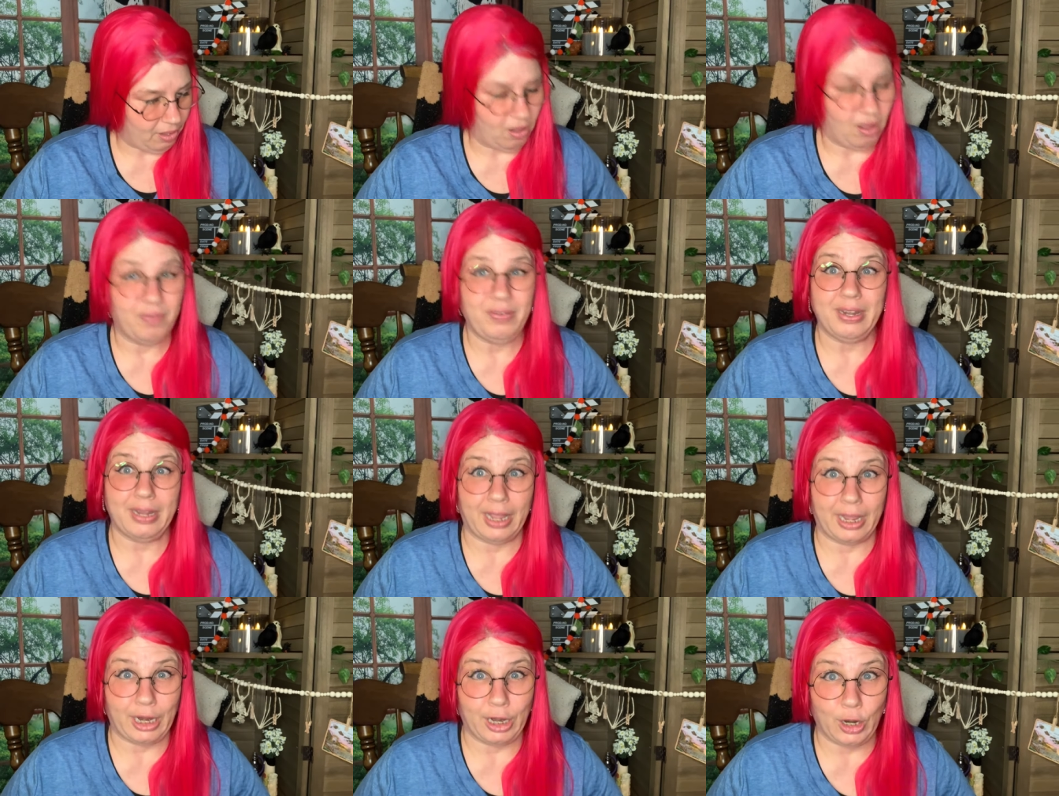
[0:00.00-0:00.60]
I'll have
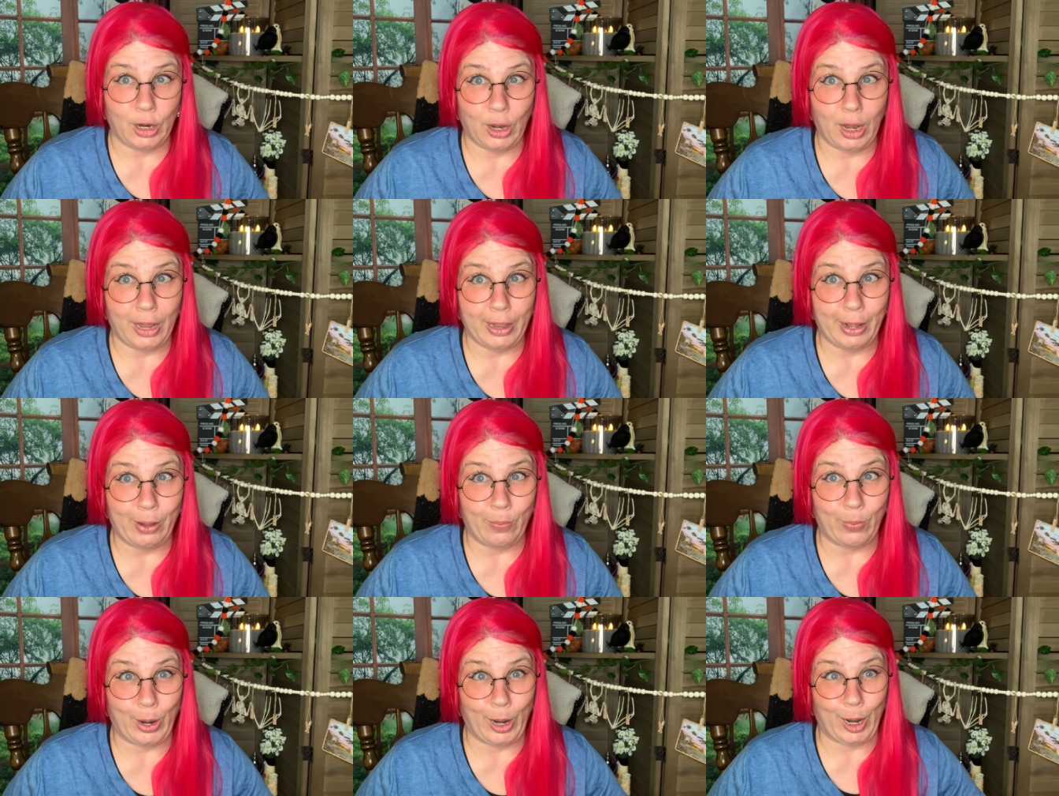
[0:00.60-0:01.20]
to let you know how
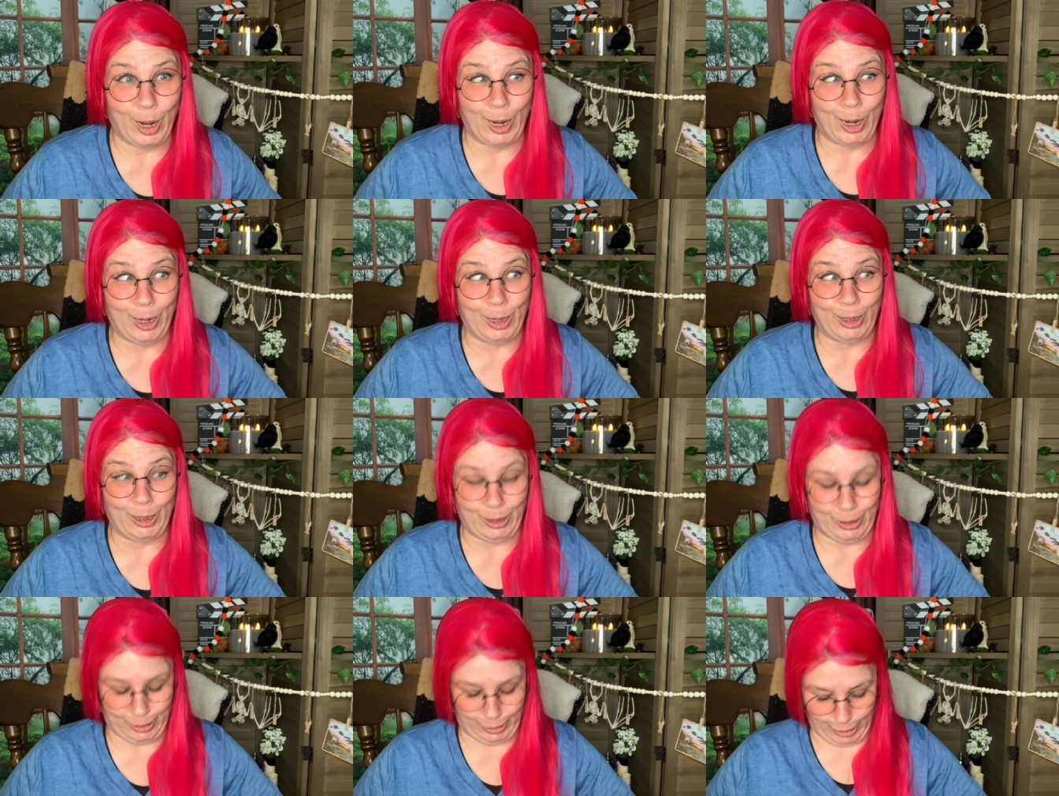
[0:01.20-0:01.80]
that
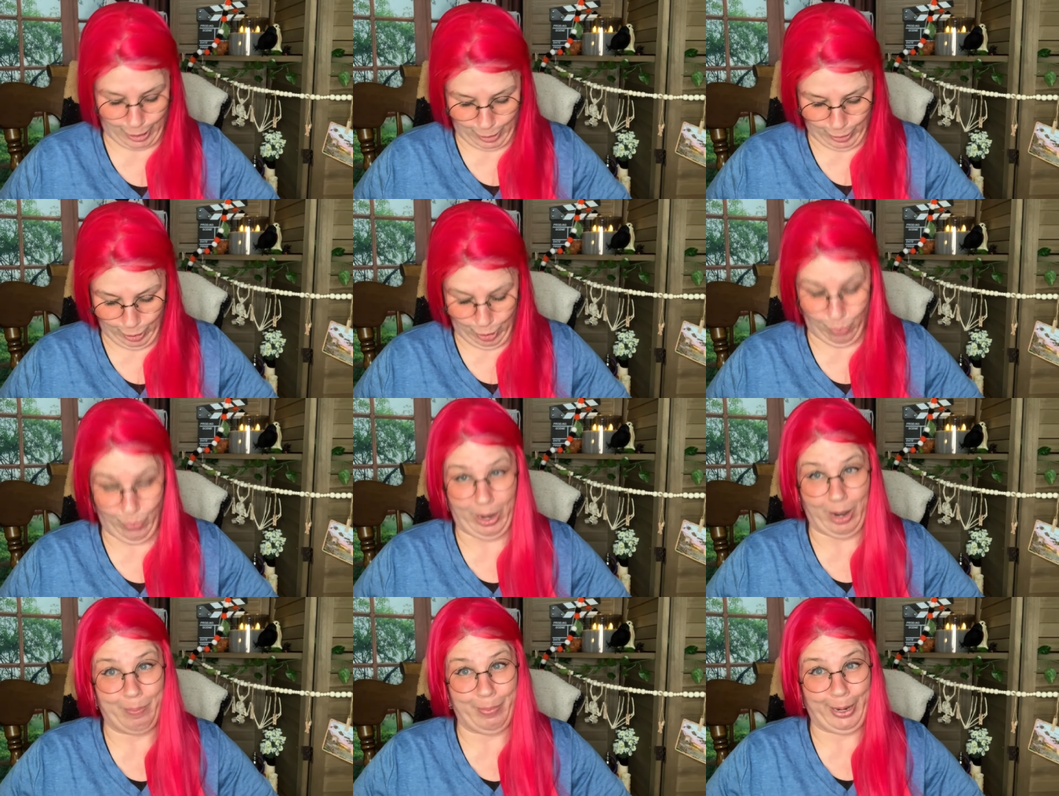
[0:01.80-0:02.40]
works. I don't know
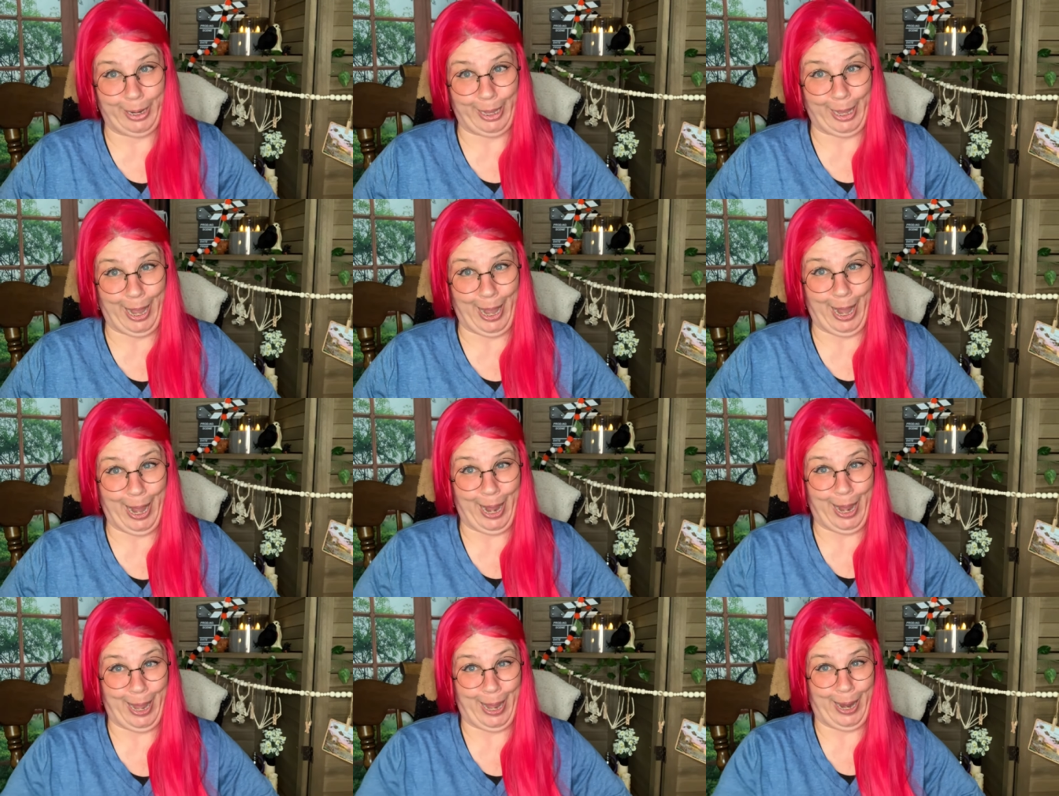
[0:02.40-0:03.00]
what I'm going to
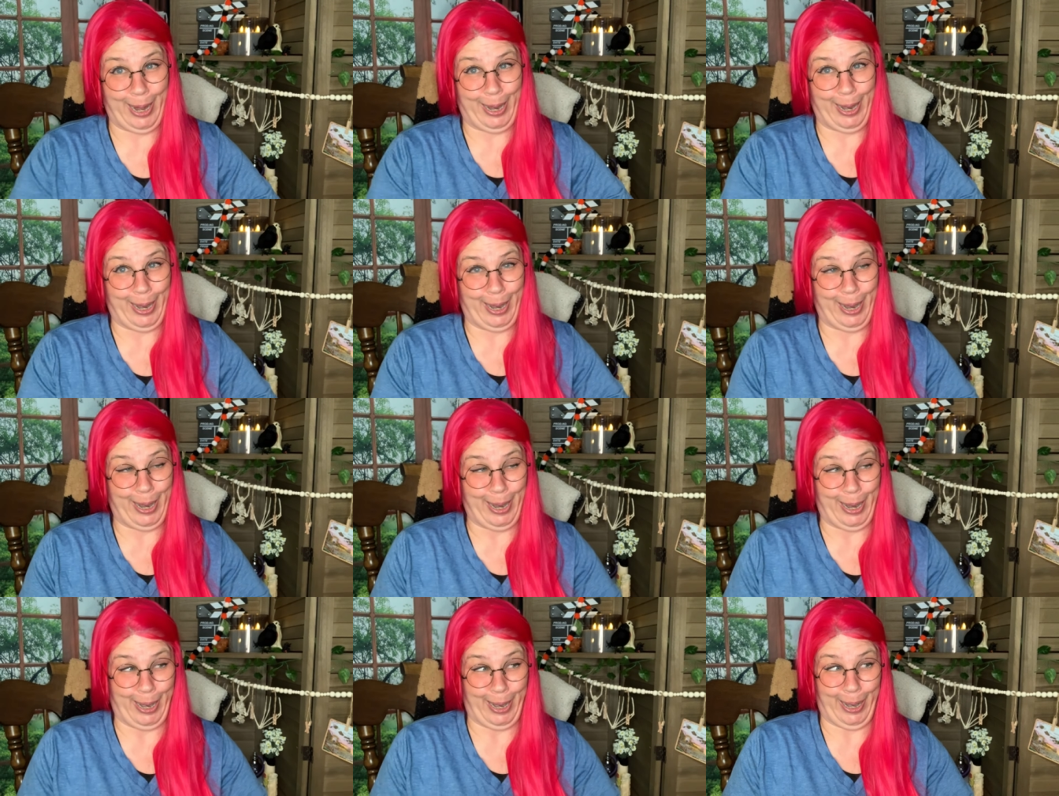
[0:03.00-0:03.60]
can.
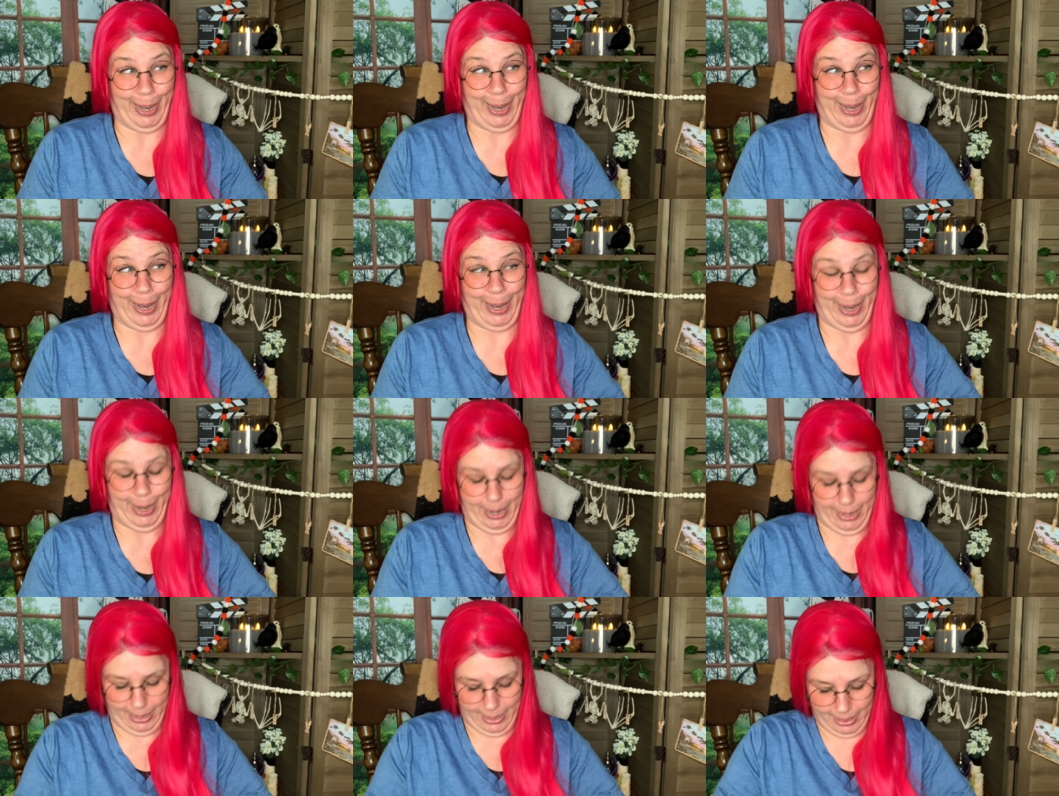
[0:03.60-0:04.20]

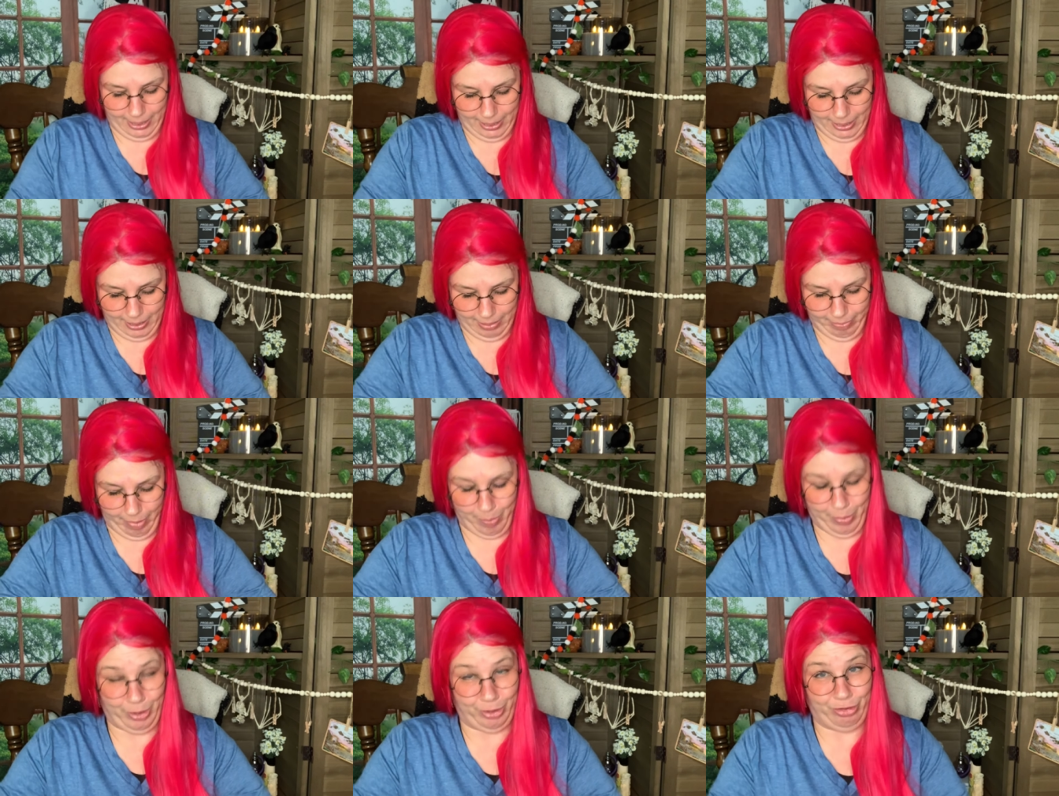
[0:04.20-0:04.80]

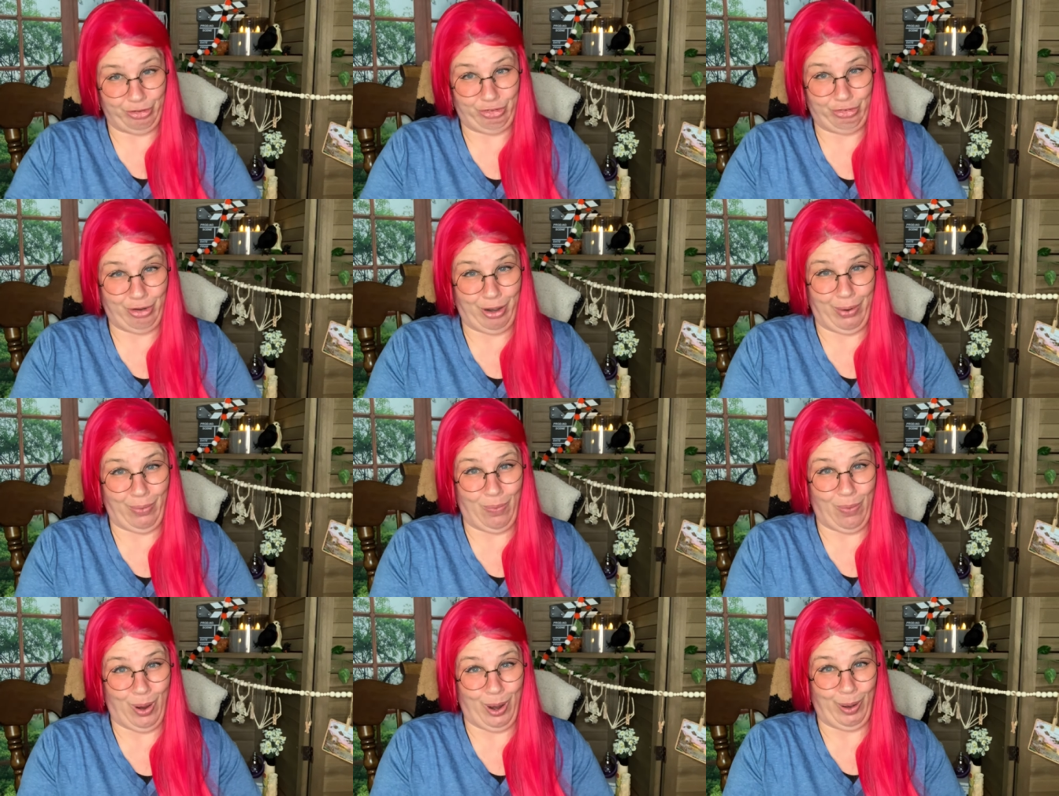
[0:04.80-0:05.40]
Maybe I'll just
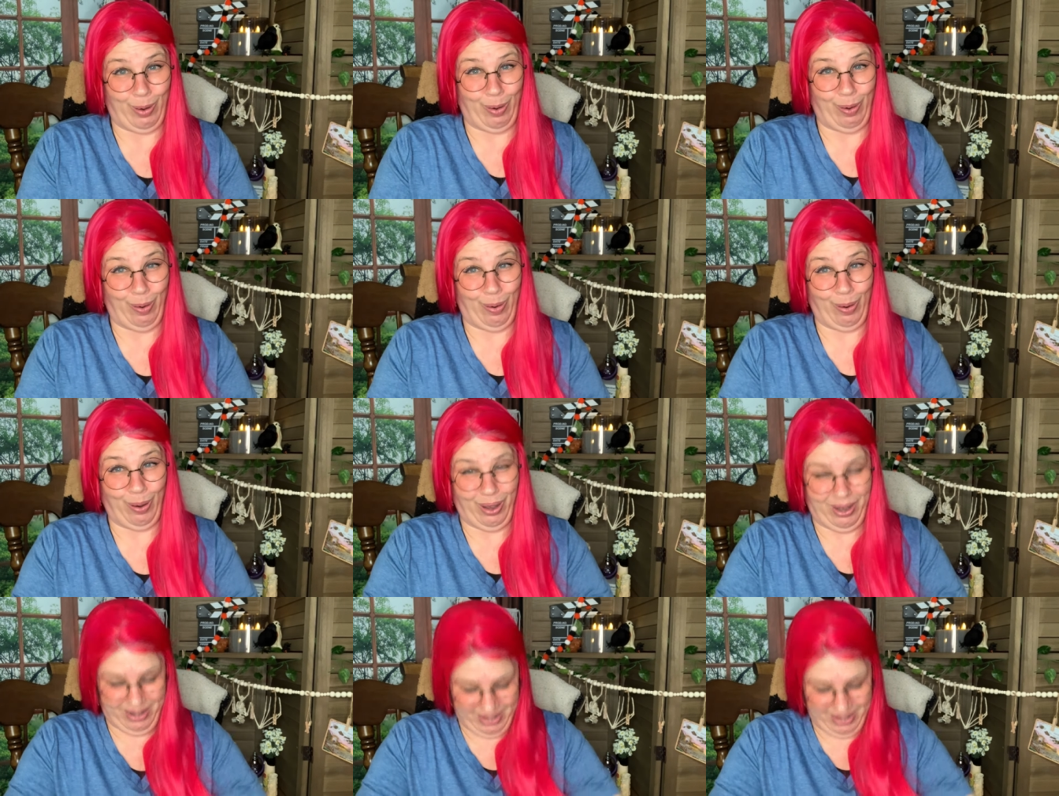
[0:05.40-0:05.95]
try water.